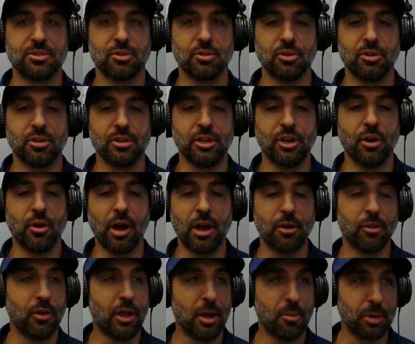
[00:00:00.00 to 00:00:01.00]
I don't
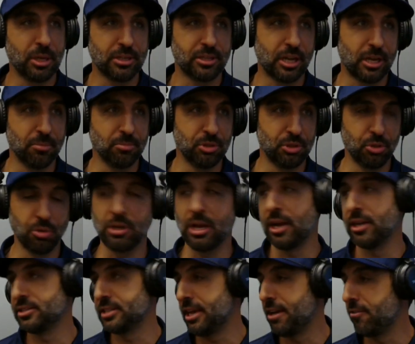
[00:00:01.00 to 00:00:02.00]
know how many times you
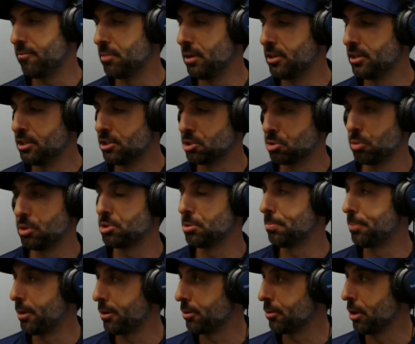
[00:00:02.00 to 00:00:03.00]
guys have, but you switch a
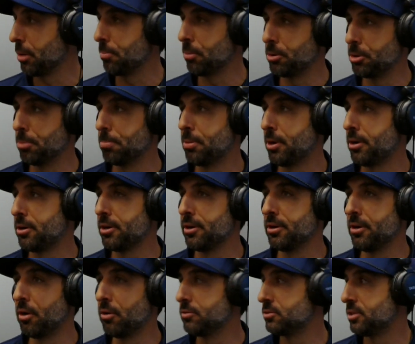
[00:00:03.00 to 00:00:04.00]
putter grip on your putter and
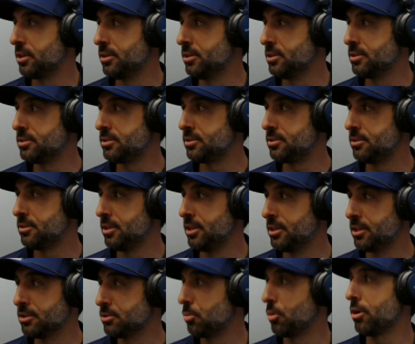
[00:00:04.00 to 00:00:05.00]
all of a sudden it
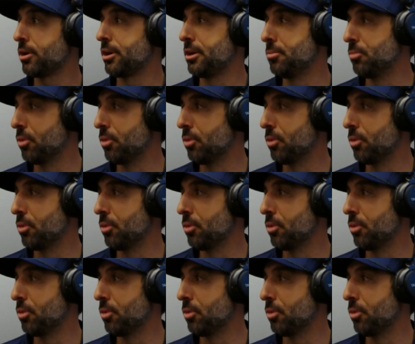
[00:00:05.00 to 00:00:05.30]
doesn't work anymore.